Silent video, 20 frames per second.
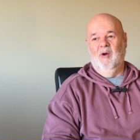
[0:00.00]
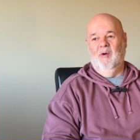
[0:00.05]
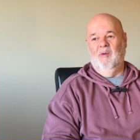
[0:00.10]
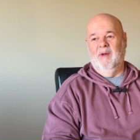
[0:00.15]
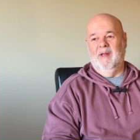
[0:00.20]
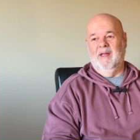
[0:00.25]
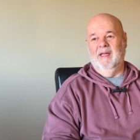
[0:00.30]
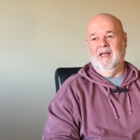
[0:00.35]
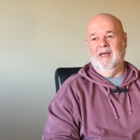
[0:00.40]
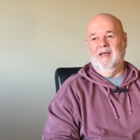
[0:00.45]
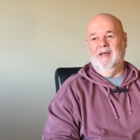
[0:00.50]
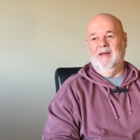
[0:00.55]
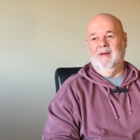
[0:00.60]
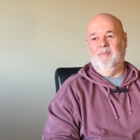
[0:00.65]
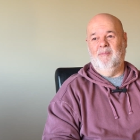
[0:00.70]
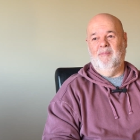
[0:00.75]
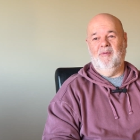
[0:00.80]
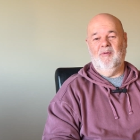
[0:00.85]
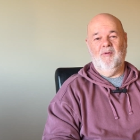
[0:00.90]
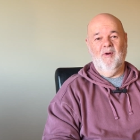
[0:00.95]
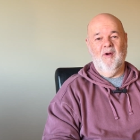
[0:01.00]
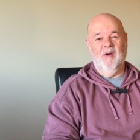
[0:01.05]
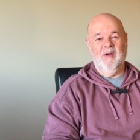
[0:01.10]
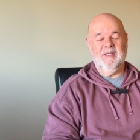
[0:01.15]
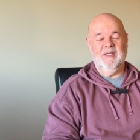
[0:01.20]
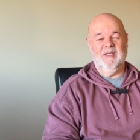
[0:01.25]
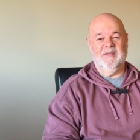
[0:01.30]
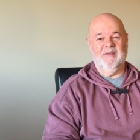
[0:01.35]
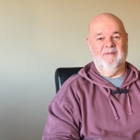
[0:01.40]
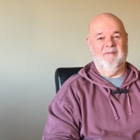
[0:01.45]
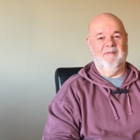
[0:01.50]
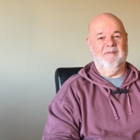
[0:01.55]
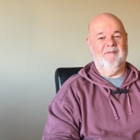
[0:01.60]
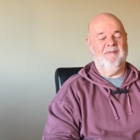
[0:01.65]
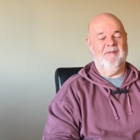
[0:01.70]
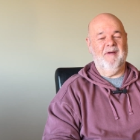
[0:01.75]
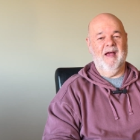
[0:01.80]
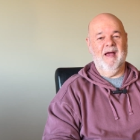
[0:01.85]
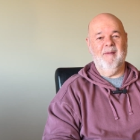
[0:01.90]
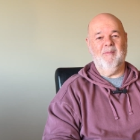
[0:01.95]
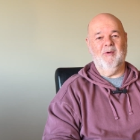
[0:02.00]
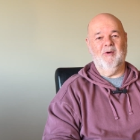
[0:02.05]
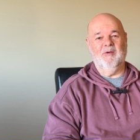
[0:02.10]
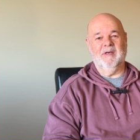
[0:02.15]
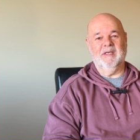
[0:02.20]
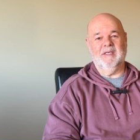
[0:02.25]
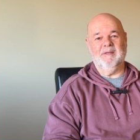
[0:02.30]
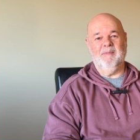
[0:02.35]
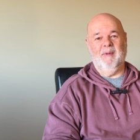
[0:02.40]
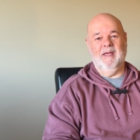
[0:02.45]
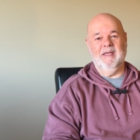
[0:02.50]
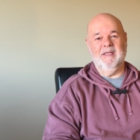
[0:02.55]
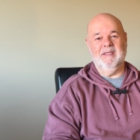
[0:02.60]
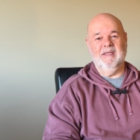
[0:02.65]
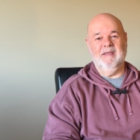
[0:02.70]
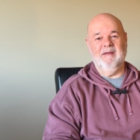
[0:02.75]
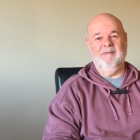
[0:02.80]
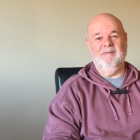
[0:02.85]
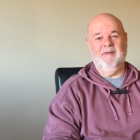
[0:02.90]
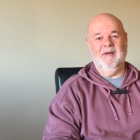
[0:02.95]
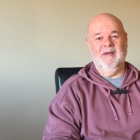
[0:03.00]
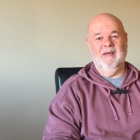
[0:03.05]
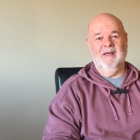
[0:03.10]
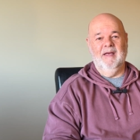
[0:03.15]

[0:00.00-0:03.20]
when the prices are far more expensive.